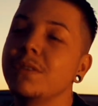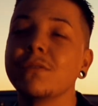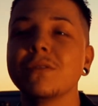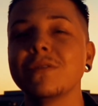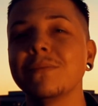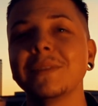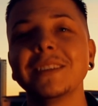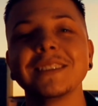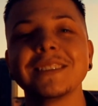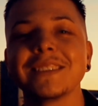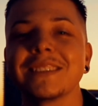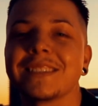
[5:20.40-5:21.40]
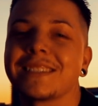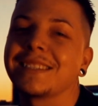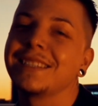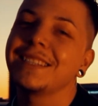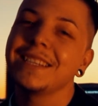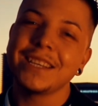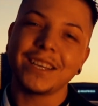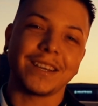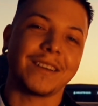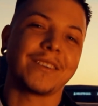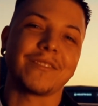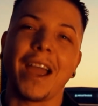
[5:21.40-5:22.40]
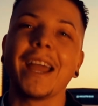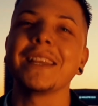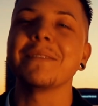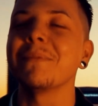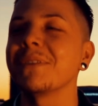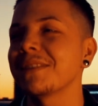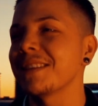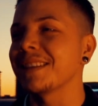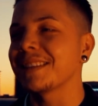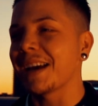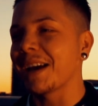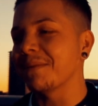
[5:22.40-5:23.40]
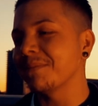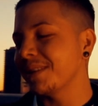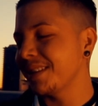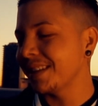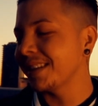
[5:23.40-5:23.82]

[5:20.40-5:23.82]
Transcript: be doing too much, just grinding most of the time.